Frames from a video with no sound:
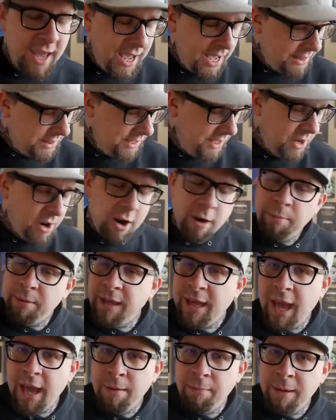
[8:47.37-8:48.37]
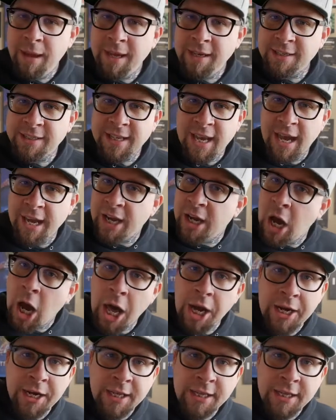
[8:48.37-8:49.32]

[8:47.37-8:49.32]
And the RBA Base, I got it